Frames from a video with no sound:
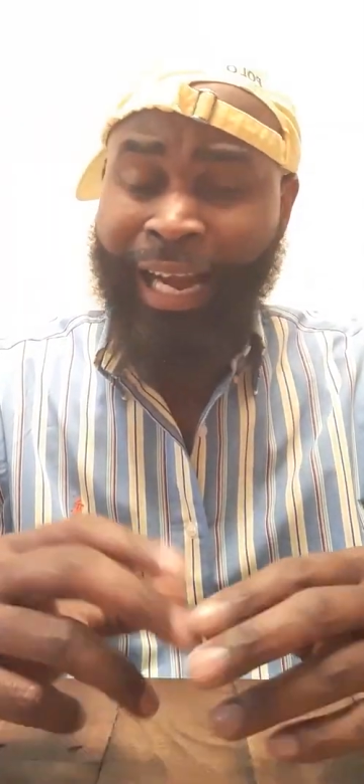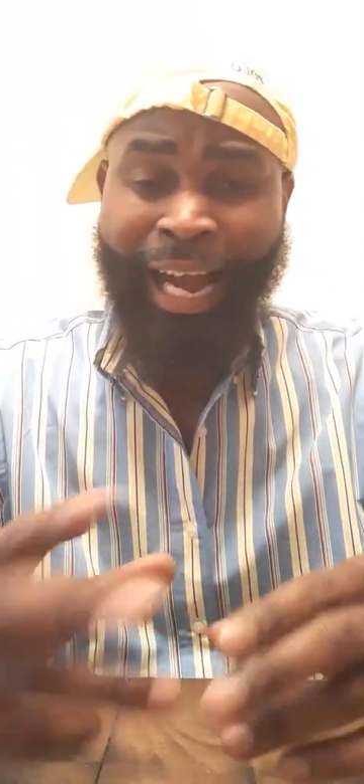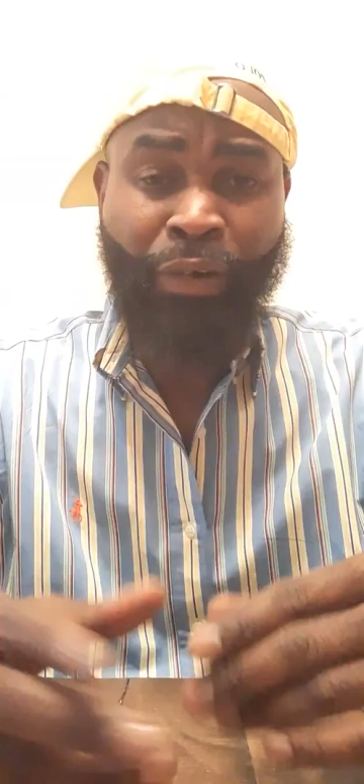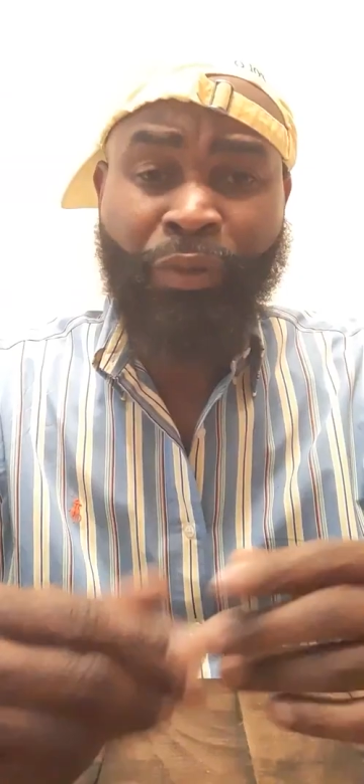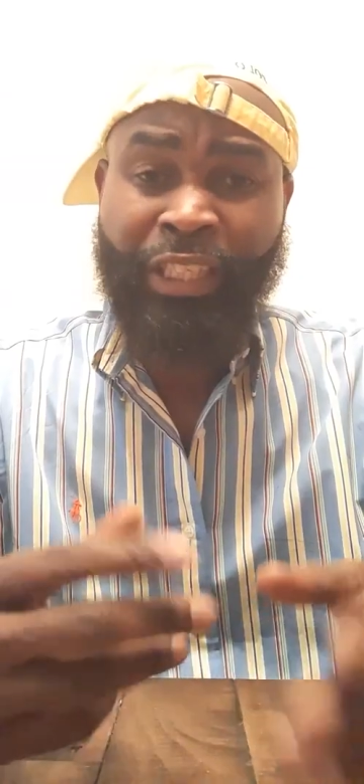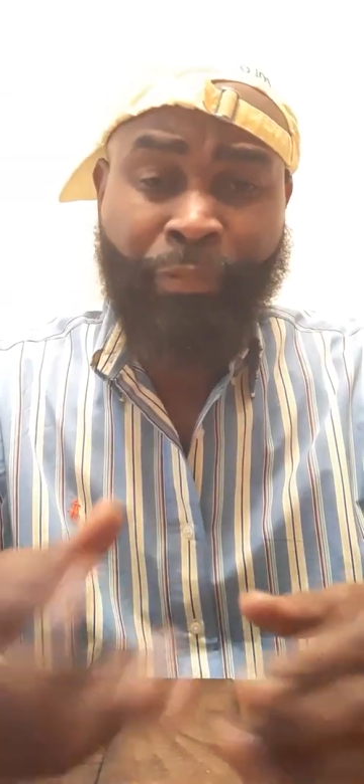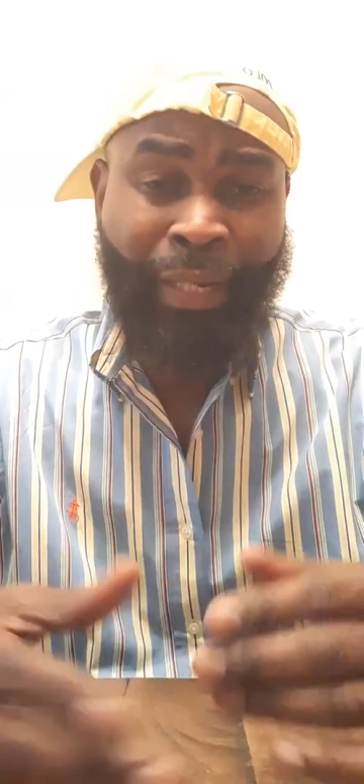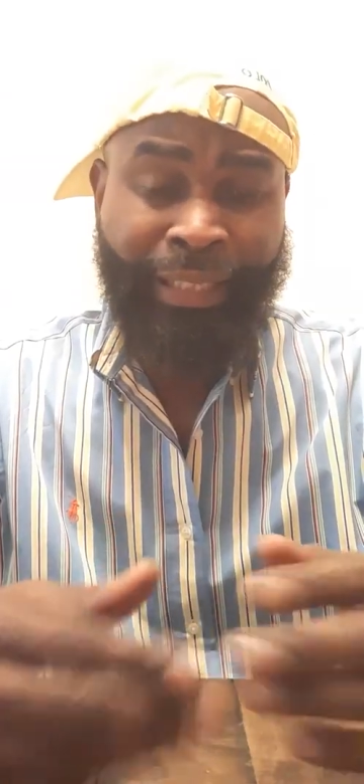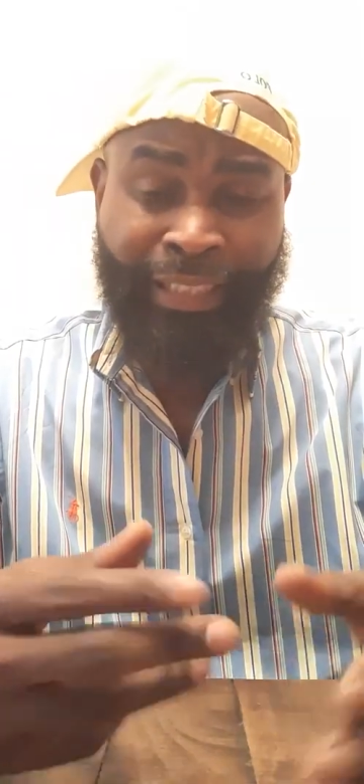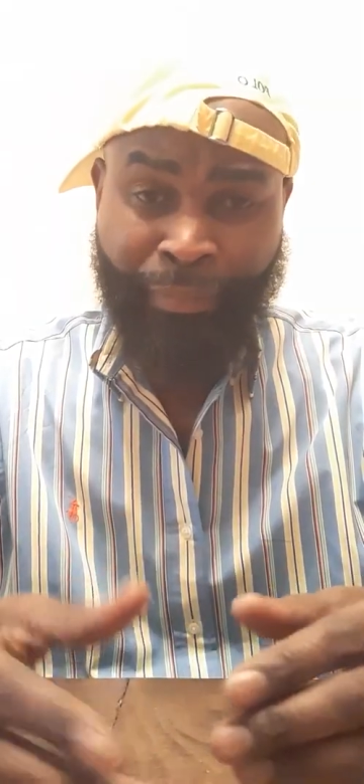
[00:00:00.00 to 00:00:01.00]
I don't
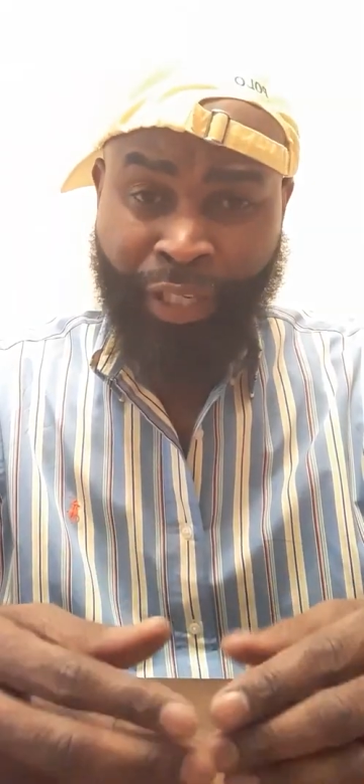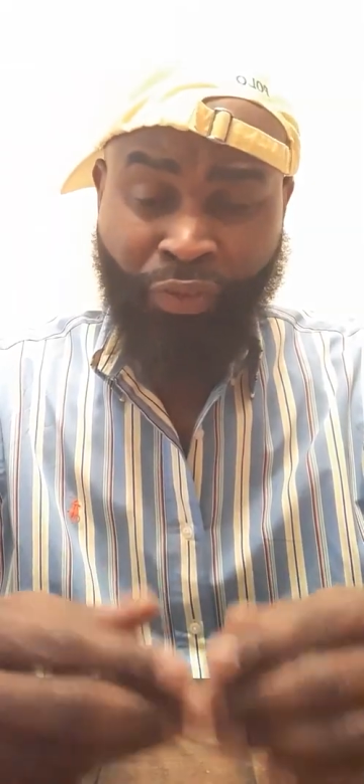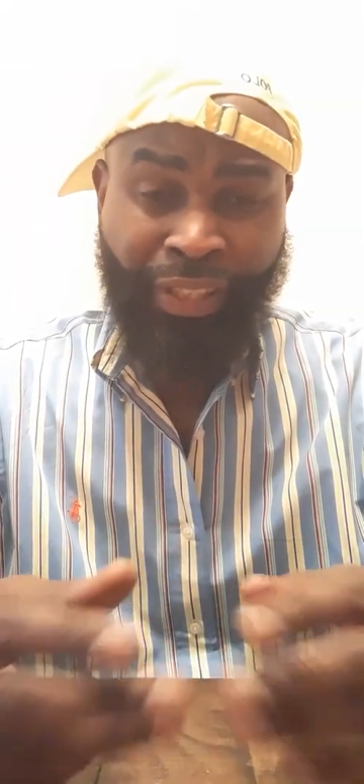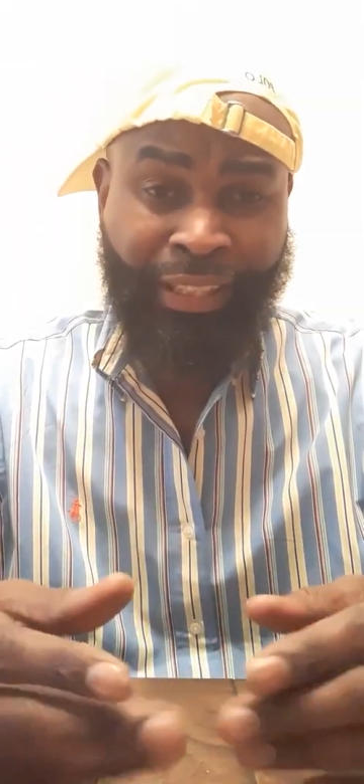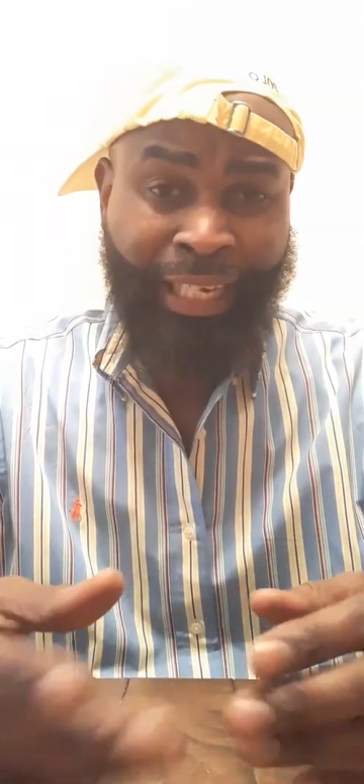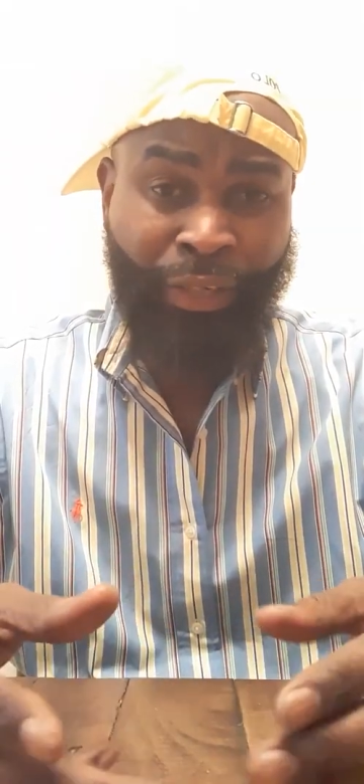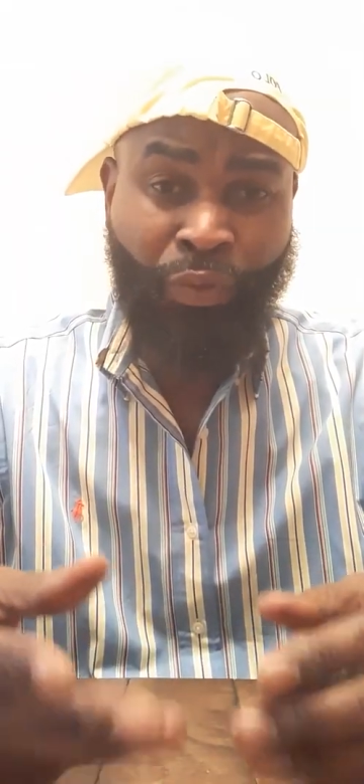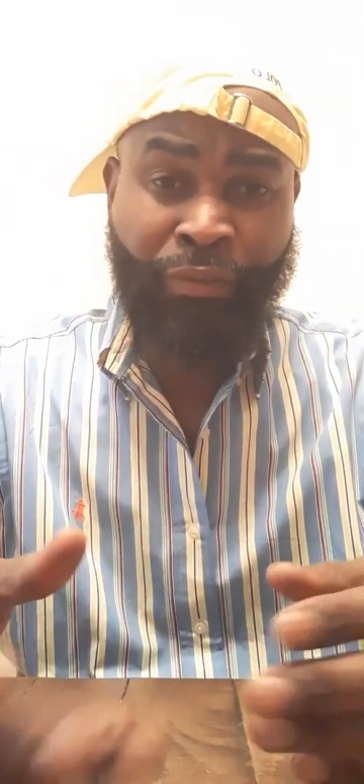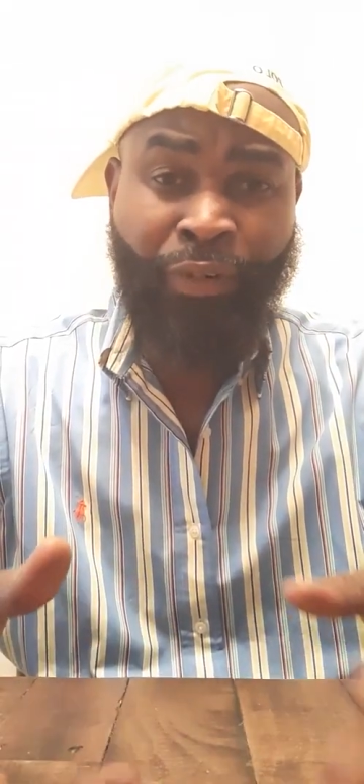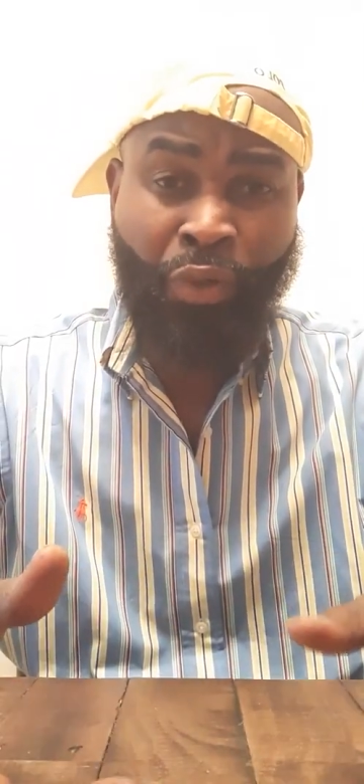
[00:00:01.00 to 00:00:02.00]
expect it to be a
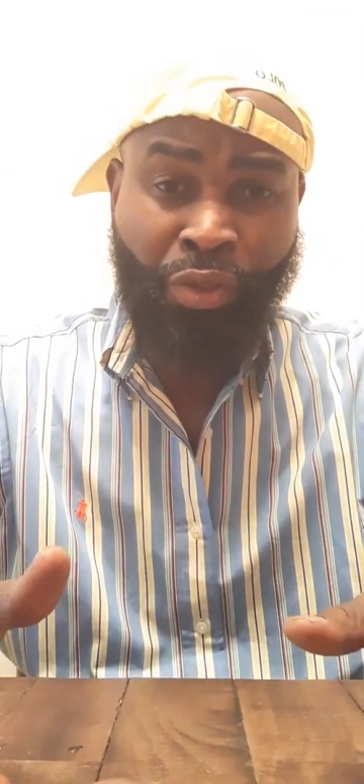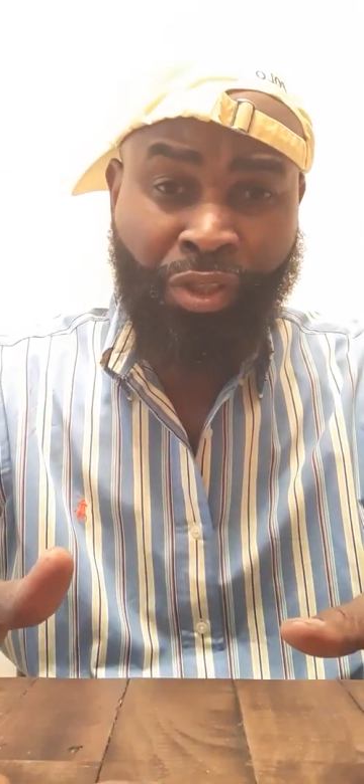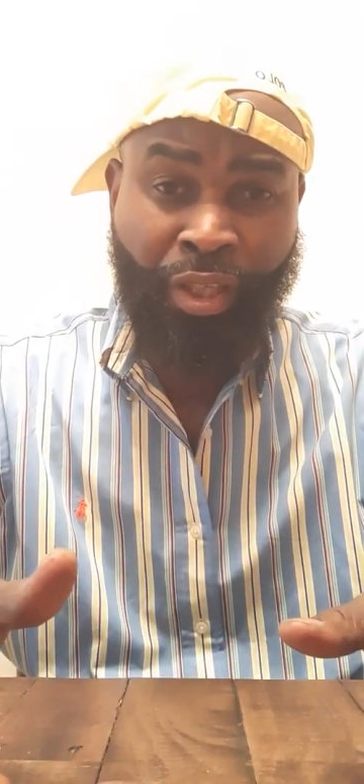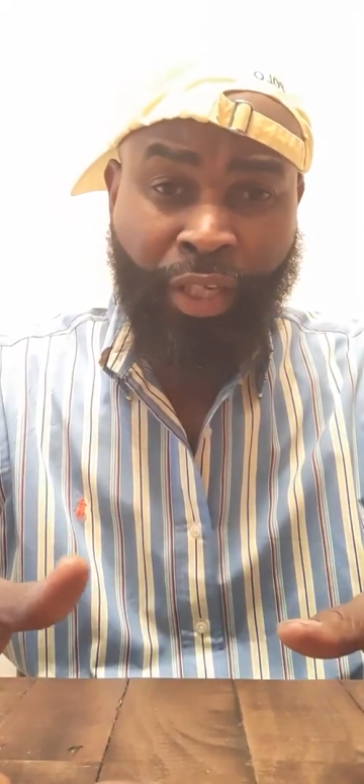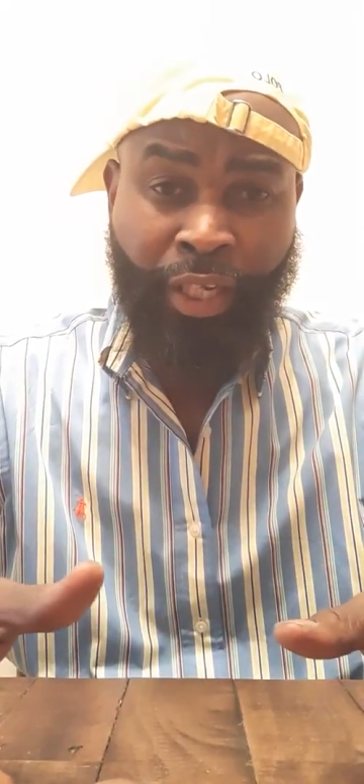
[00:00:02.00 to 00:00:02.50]
recycled verse.